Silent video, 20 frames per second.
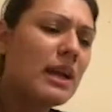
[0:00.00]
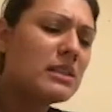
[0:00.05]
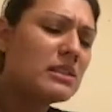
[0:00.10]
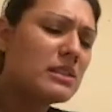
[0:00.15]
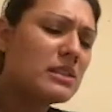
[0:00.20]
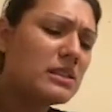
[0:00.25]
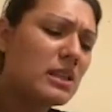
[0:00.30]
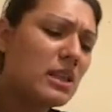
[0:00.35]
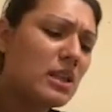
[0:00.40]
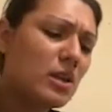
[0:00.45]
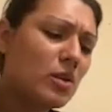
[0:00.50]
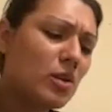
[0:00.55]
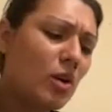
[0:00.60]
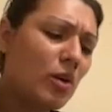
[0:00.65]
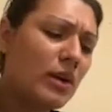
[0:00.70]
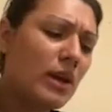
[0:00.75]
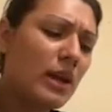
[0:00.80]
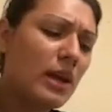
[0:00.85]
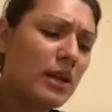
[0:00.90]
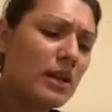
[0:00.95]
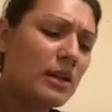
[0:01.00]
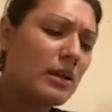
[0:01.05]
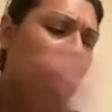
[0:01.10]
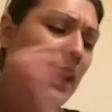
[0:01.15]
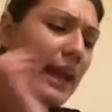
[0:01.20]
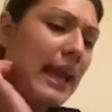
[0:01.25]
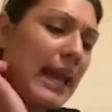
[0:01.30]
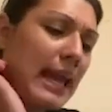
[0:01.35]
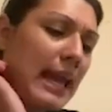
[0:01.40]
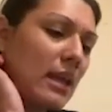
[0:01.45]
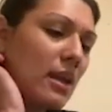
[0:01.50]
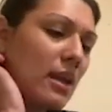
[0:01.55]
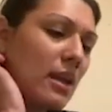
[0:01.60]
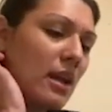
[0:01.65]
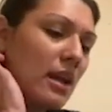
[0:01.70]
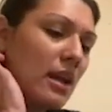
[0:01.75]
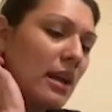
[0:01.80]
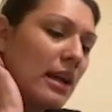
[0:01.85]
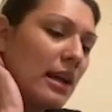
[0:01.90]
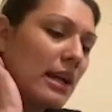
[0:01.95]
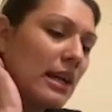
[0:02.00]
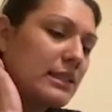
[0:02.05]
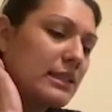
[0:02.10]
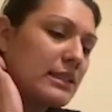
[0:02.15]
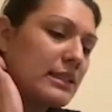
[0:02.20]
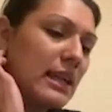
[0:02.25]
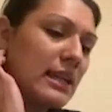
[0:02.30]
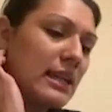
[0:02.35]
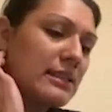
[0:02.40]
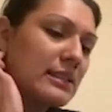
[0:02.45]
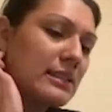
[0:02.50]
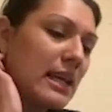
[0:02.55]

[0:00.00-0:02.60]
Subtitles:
see, okay, it says